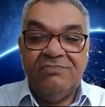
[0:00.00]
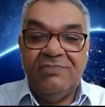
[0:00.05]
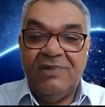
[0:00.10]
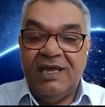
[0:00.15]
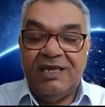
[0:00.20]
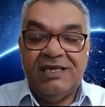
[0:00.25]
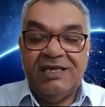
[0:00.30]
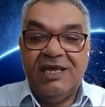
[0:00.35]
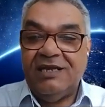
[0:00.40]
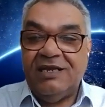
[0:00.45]

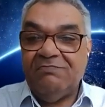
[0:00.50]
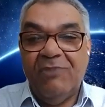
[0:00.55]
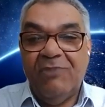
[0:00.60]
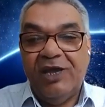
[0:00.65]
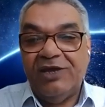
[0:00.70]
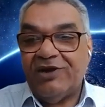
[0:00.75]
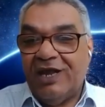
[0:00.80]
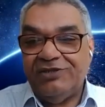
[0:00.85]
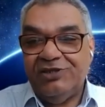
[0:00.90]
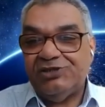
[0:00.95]
again, my
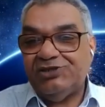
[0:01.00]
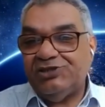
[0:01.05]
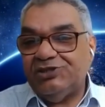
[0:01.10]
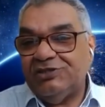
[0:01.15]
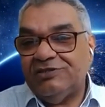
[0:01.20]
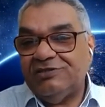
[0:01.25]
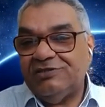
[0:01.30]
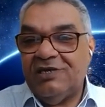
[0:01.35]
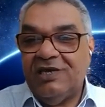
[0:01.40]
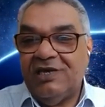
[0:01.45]

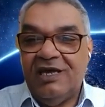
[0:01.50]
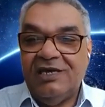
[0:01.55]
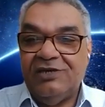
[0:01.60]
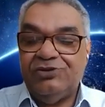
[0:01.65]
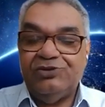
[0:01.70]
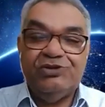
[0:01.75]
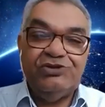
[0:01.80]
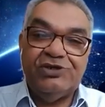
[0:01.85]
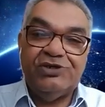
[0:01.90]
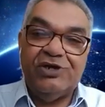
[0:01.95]
gratitude
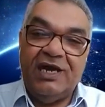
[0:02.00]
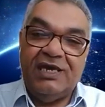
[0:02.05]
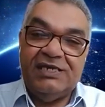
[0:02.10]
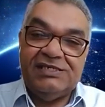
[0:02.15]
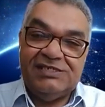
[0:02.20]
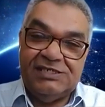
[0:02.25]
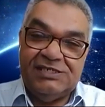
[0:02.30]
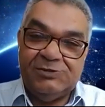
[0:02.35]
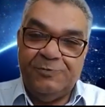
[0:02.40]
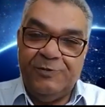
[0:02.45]
to you guys
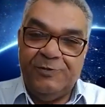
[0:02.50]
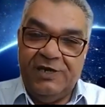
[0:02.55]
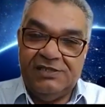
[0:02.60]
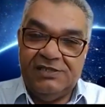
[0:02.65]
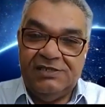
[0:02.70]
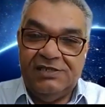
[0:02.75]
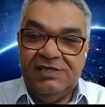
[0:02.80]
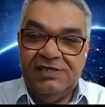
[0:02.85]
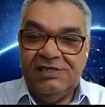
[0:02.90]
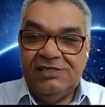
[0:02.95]
as well.
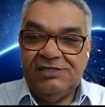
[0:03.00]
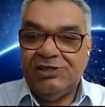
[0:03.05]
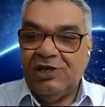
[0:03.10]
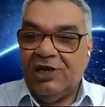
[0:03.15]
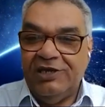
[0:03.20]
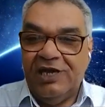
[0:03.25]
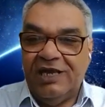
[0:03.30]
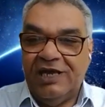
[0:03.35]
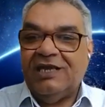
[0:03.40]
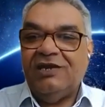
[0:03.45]

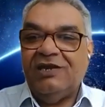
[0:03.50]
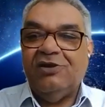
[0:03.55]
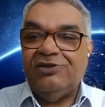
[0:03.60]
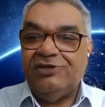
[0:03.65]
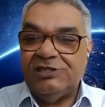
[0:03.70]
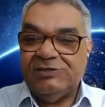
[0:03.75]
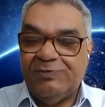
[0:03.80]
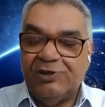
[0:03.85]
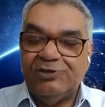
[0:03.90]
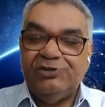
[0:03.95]
Sorry, I cannot
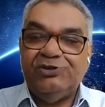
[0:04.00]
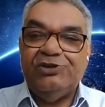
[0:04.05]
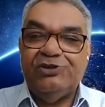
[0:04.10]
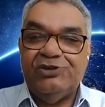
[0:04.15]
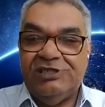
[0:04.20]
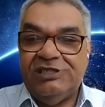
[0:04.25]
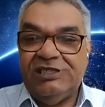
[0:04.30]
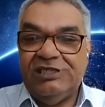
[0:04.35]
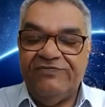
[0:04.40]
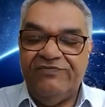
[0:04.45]
respond to you
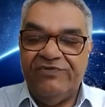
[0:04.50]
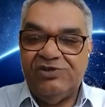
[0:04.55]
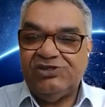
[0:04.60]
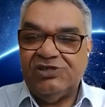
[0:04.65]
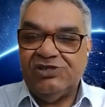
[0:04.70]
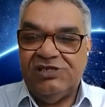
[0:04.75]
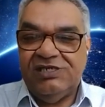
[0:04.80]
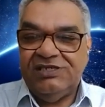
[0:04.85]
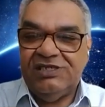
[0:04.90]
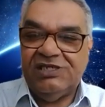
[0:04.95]

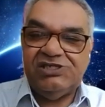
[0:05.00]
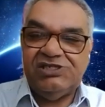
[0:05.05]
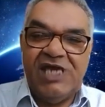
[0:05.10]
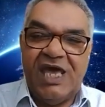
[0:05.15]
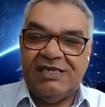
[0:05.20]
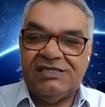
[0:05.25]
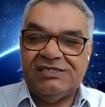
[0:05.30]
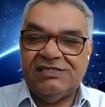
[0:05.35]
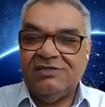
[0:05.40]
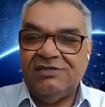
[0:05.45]
individually in the
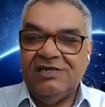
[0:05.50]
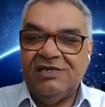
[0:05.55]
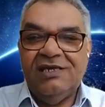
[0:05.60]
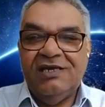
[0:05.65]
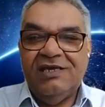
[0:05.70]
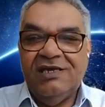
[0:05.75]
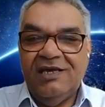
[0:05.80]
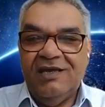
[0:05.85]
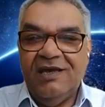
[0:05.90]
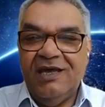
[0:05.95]
chat,
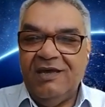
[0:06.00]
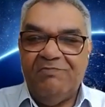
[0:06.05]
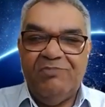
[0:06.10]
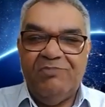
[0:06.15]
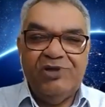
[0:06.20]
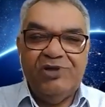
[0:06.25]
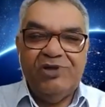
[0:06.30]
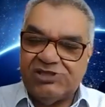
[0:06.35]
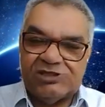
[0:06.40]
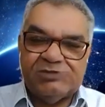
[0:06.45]

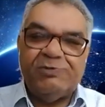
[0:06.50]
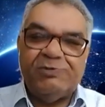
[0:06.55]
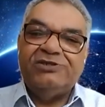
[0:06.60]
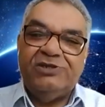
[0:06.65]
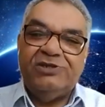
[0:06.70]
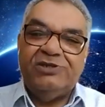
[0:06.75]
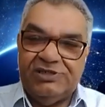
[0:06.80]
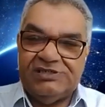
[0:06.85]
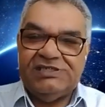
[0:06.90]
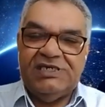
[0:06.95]
but I just
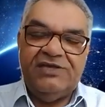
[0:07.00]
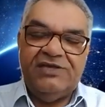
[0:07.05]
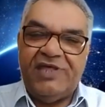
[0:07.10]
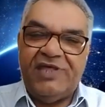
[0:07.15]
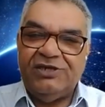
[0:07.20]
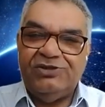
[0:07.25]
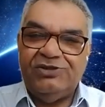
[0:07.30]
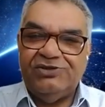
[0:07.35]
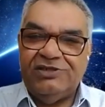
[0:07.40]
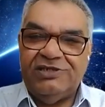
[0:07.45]
wanted to say
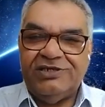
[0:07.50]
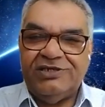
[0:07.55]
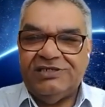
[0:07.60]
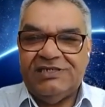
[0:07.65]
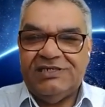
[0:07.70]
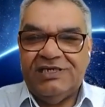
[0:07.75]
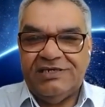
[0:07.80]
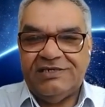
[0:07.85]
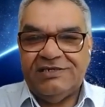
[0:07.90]
thank you in return.